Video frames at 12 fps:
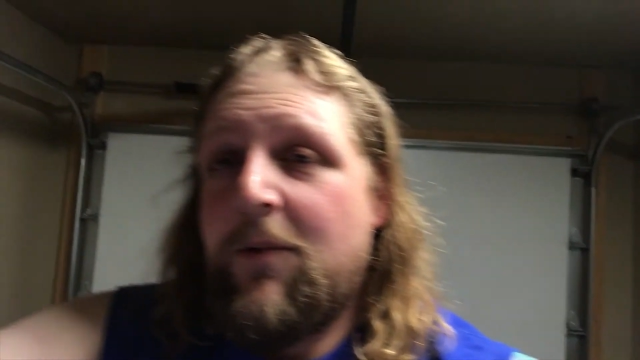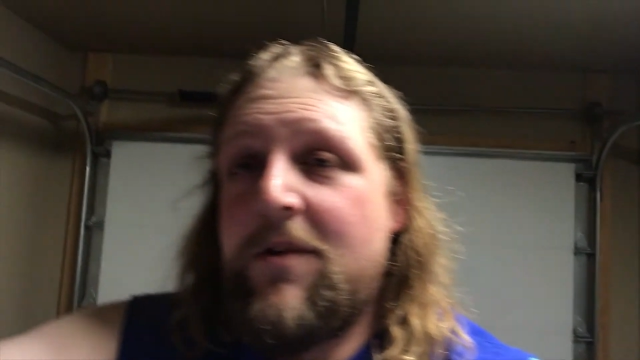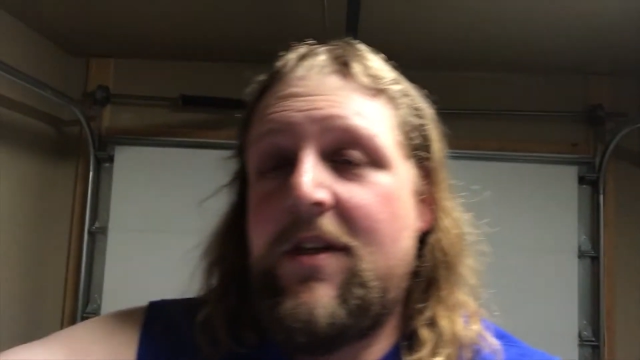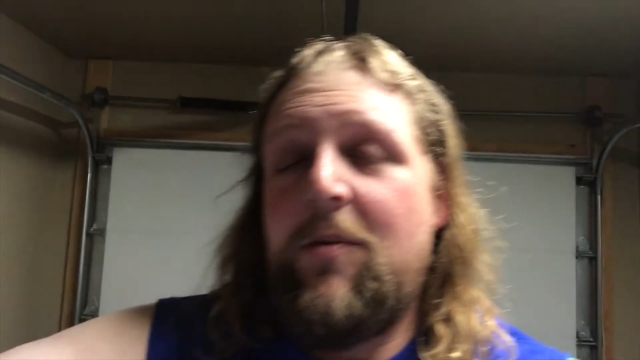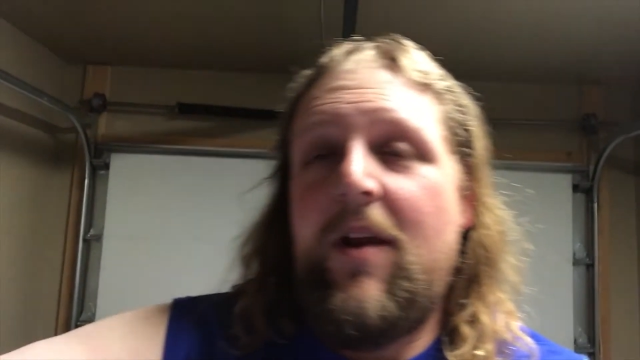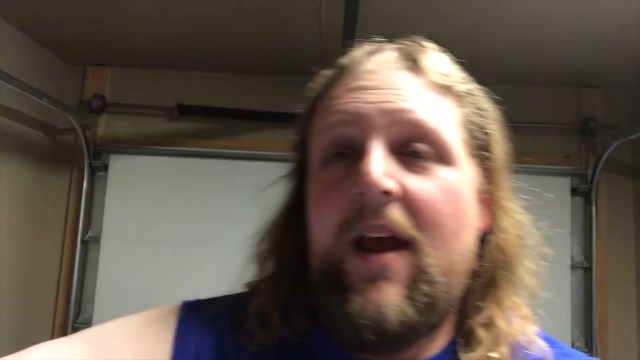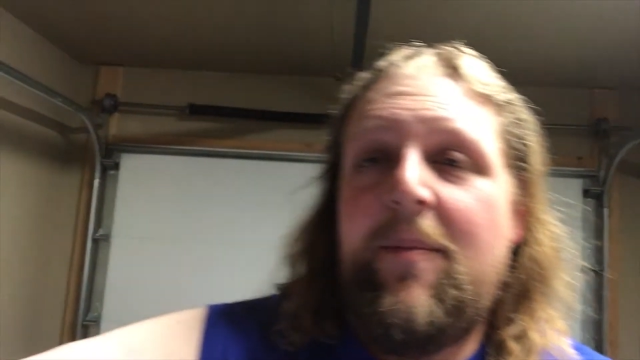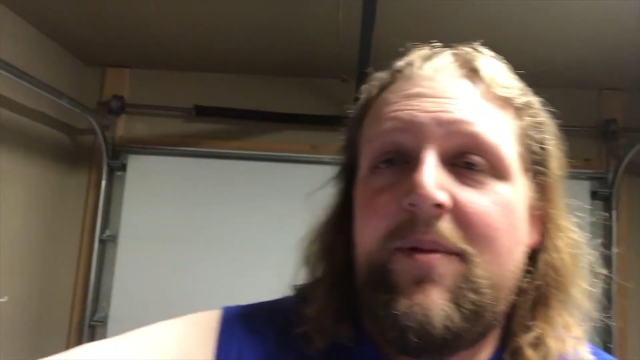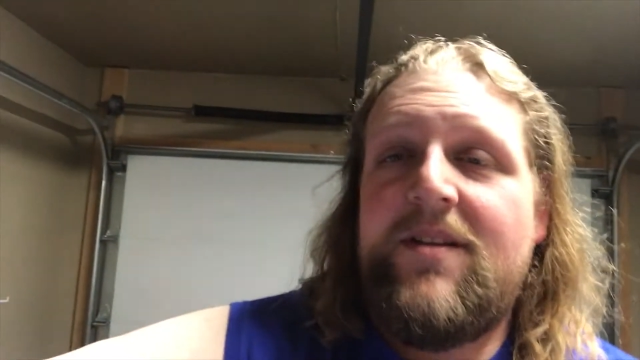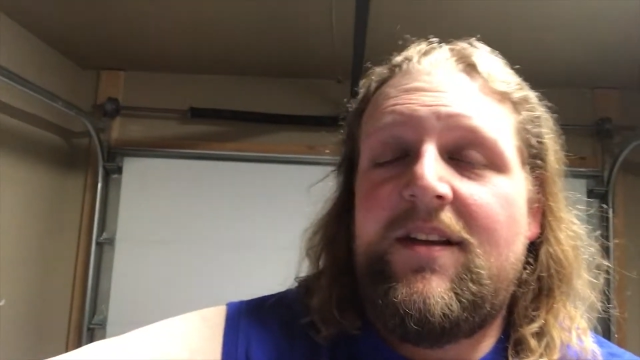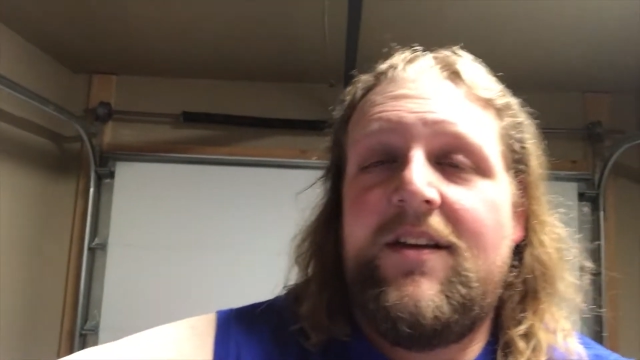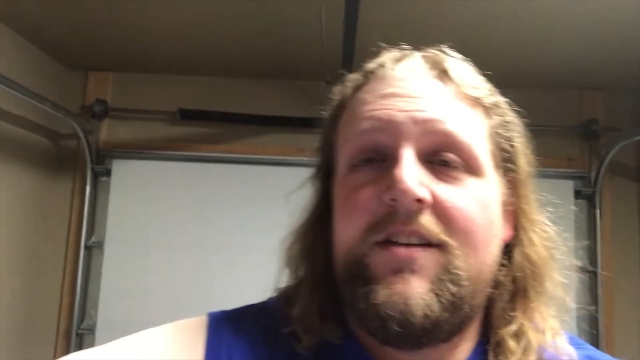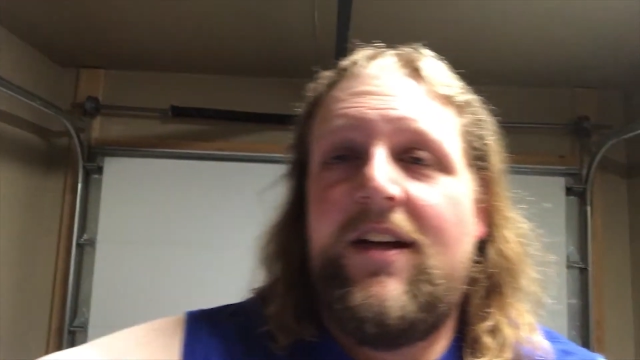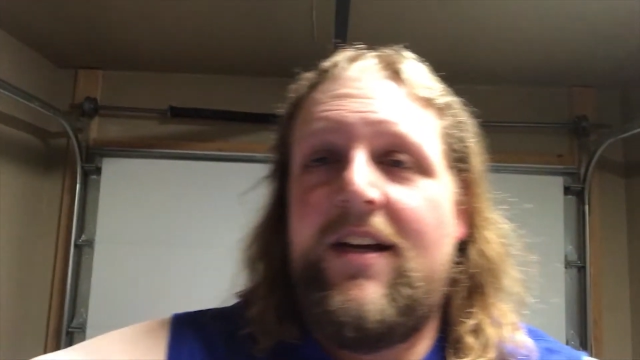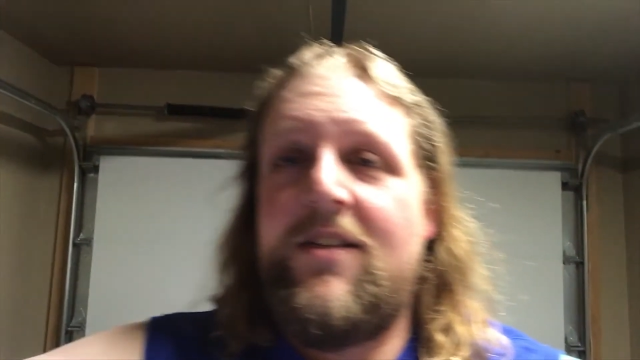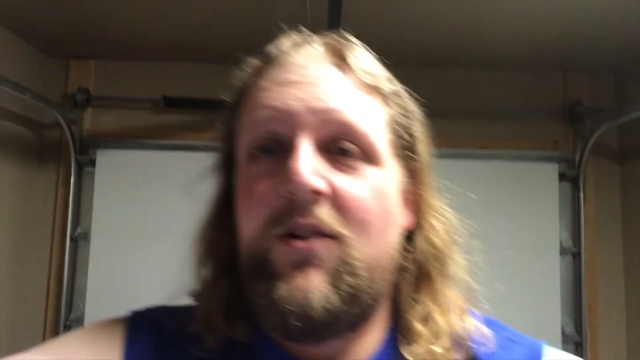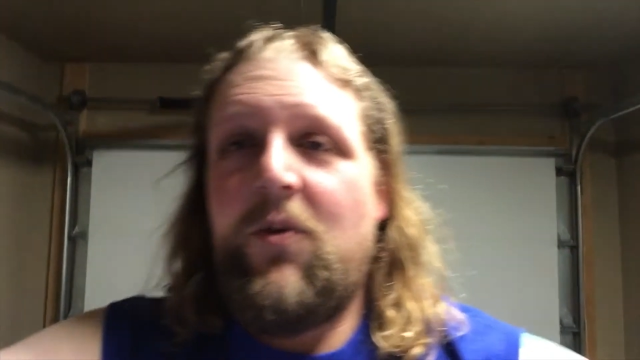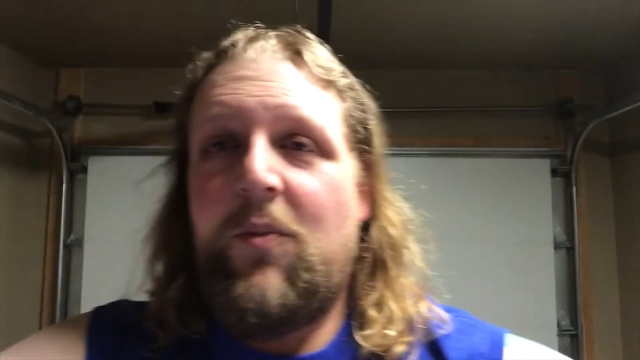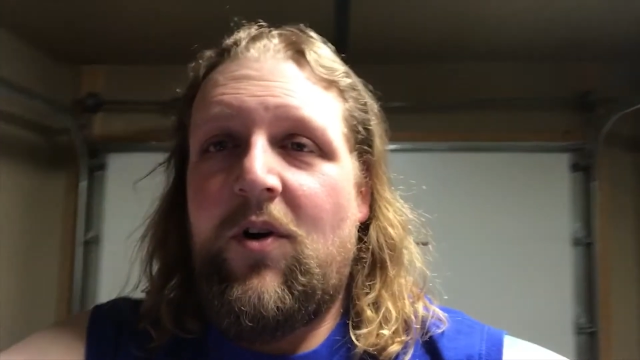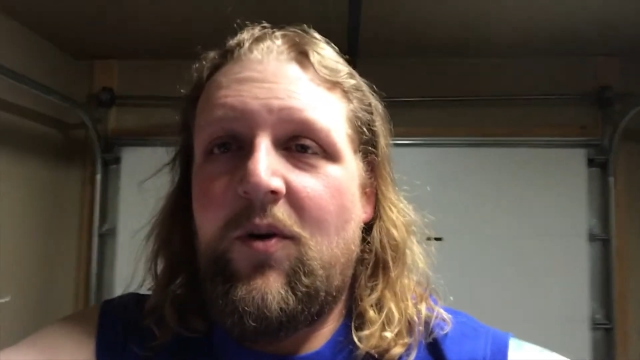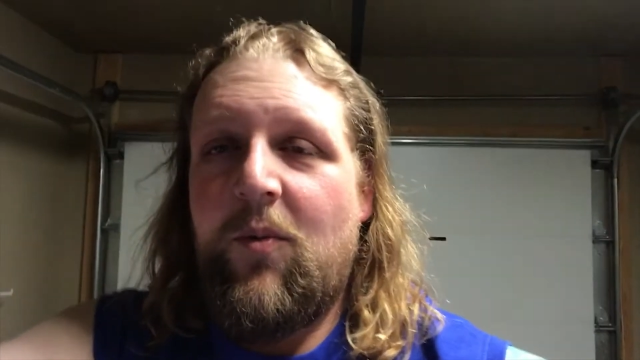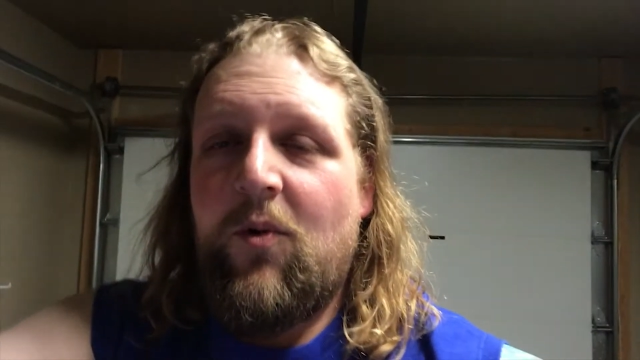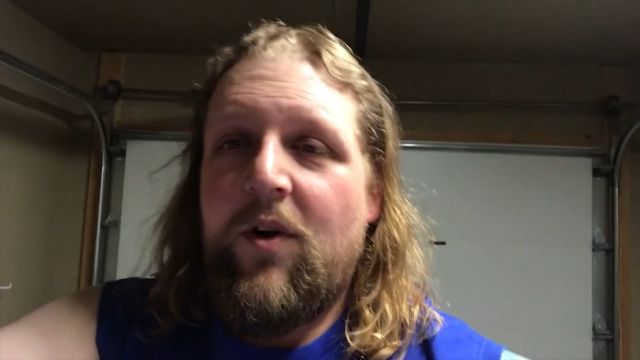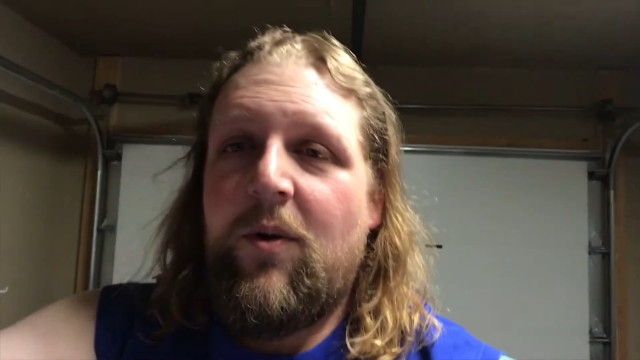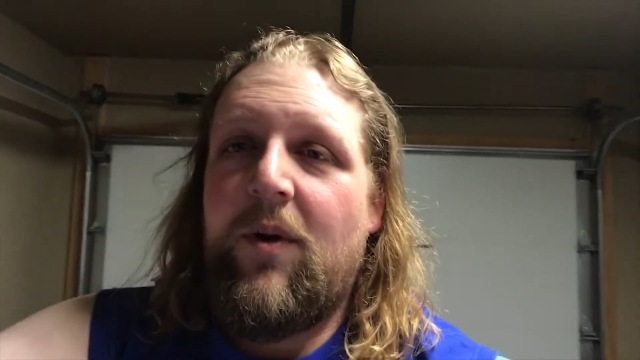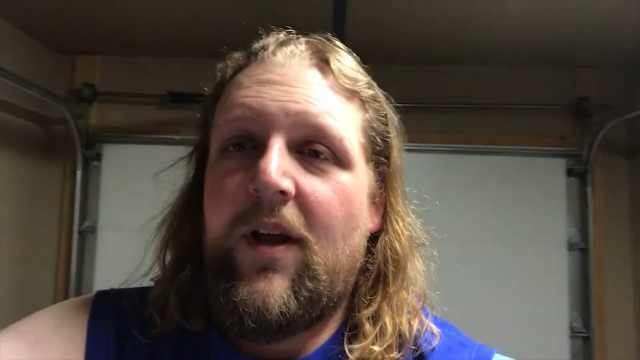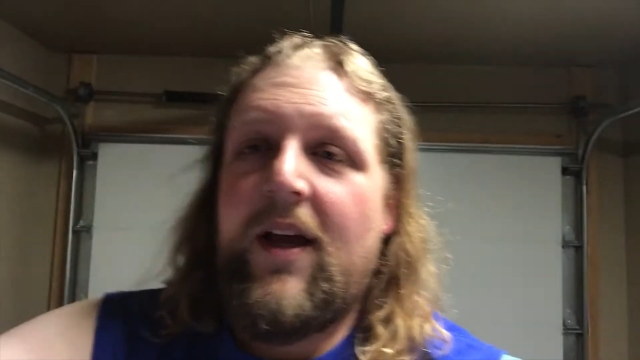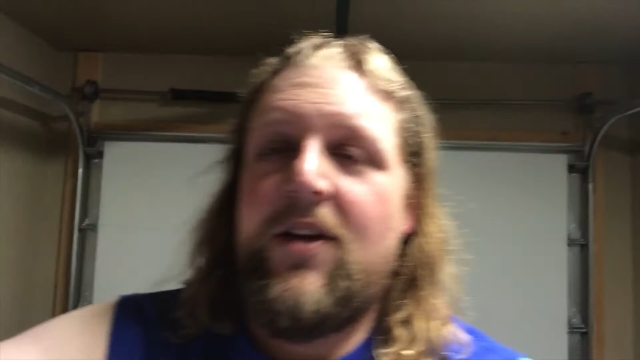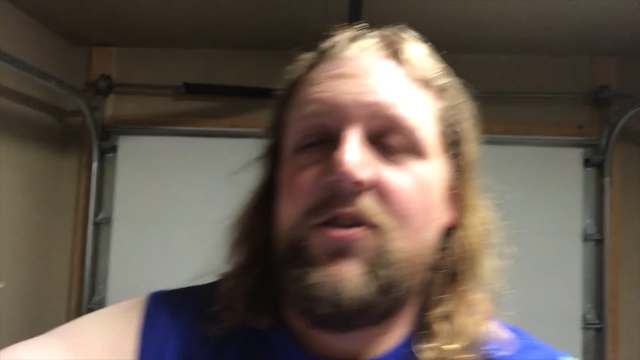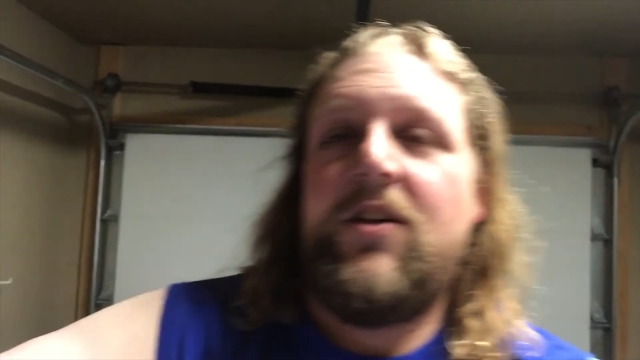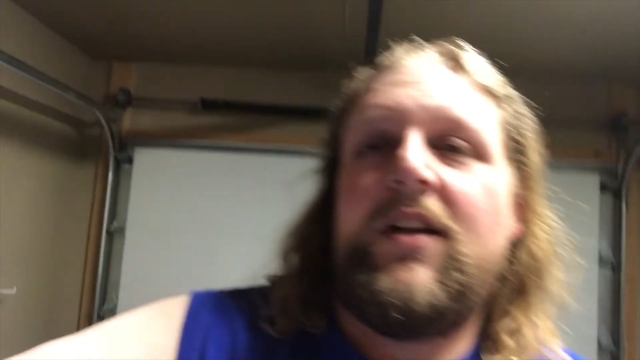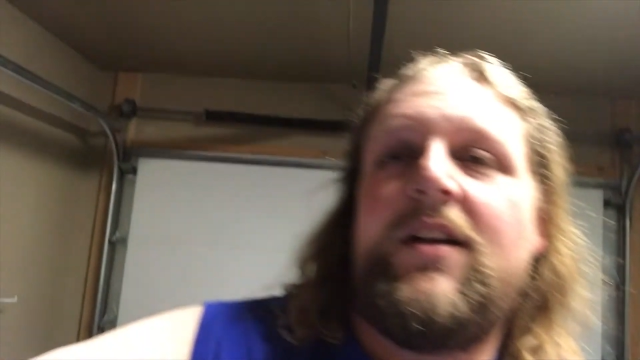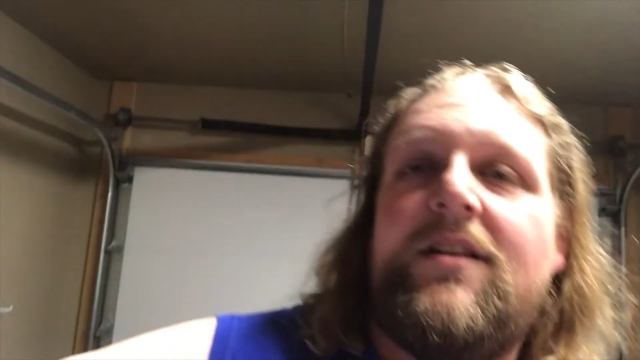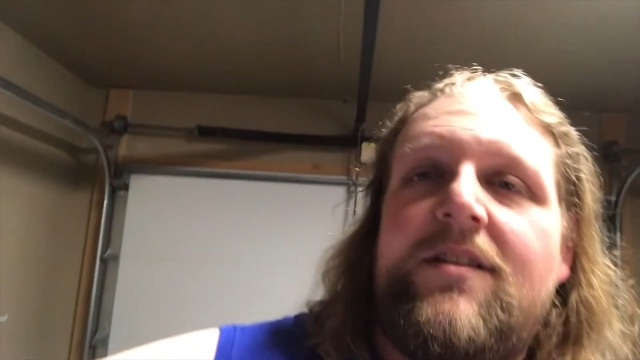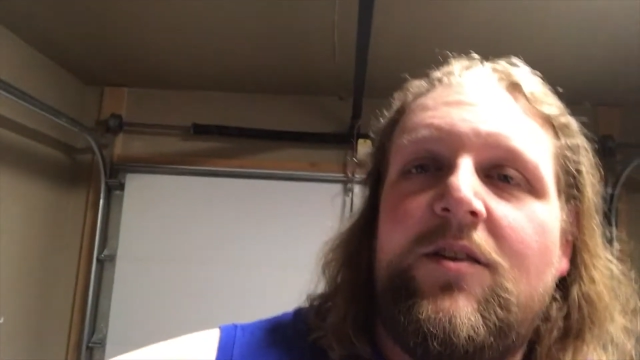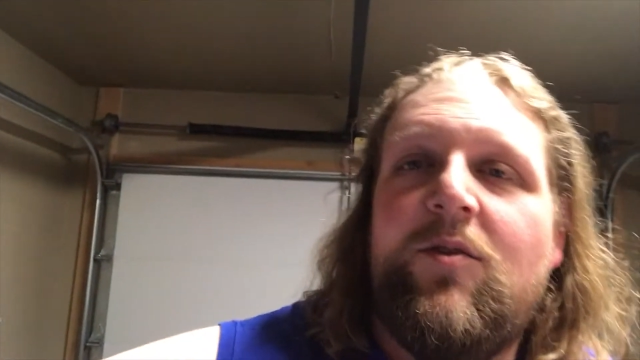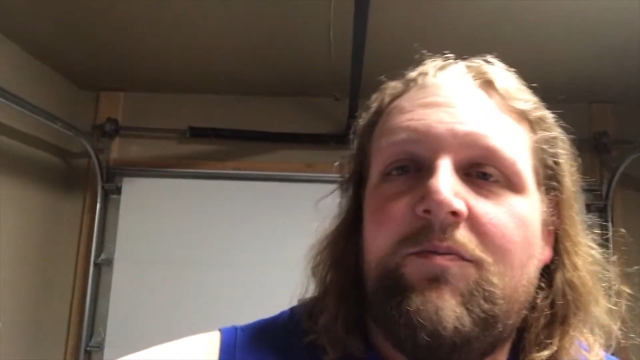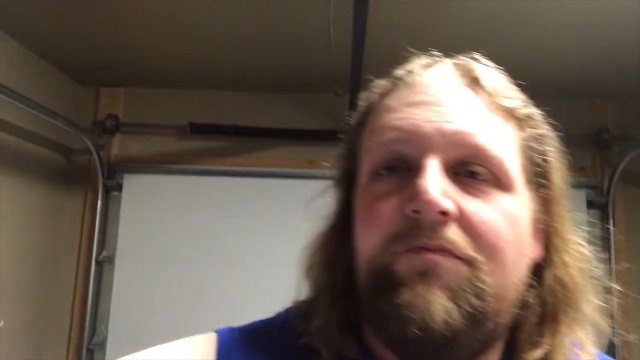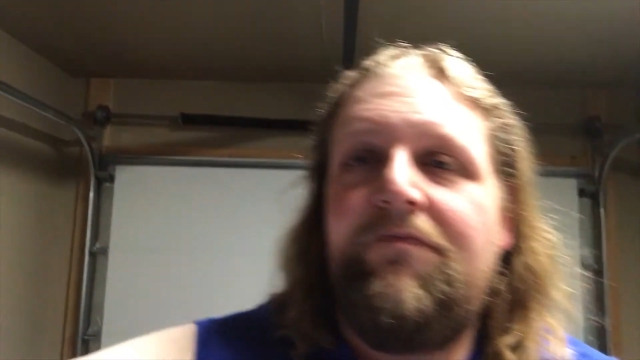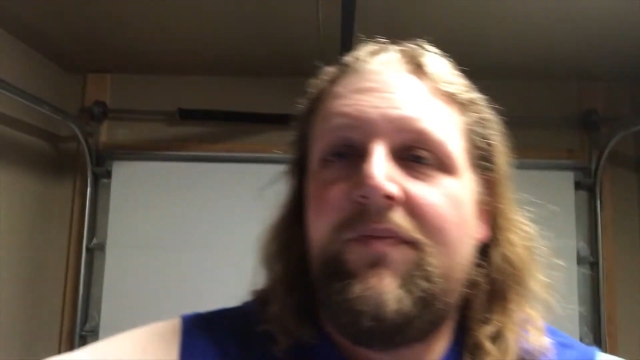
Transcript: we'll see what happens. I'll let you guys know tomorrow morning what I actually did. So,